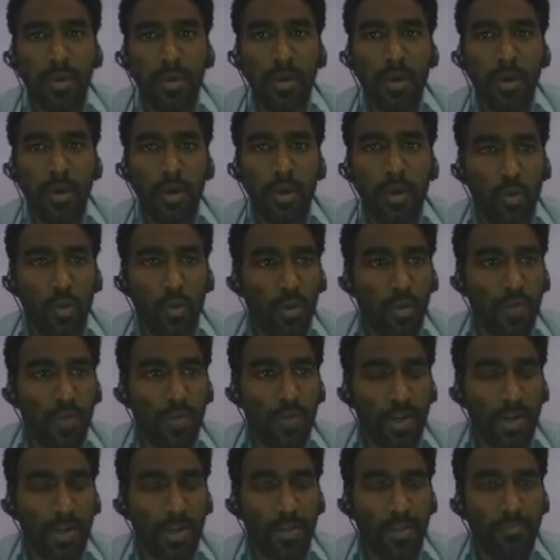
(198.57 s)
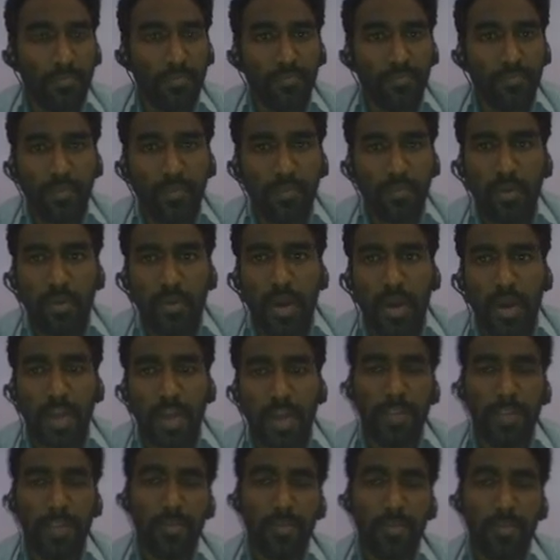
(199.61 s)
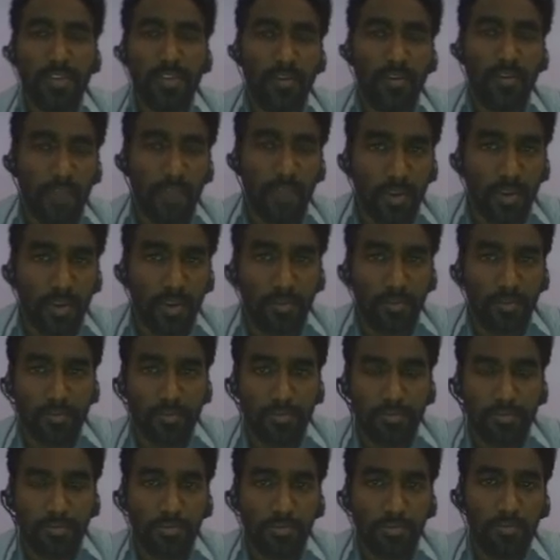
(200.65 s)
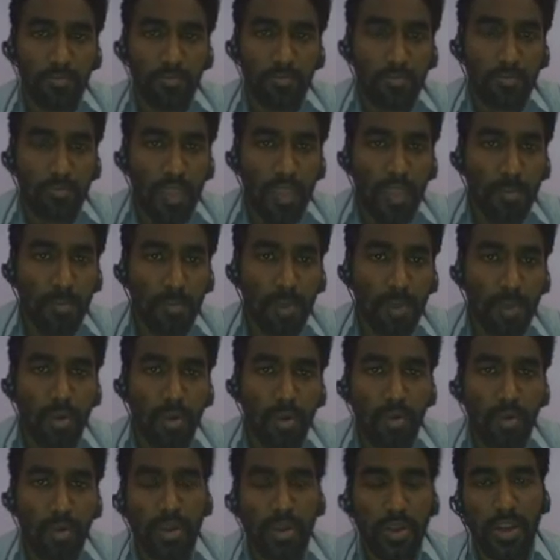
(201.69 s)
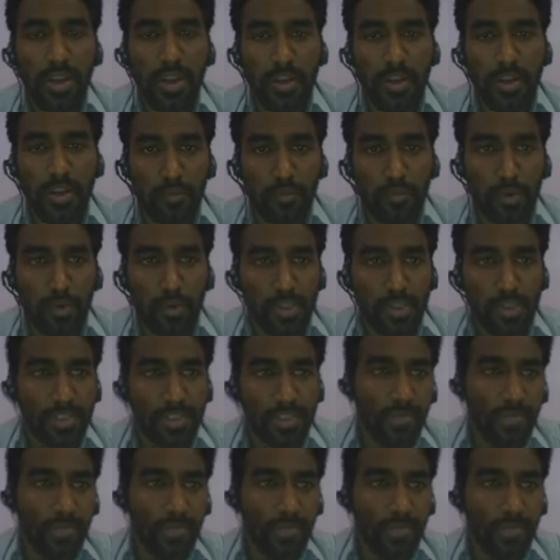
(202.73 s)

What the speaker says: Role of IT. IT plays a very big role in forecasting.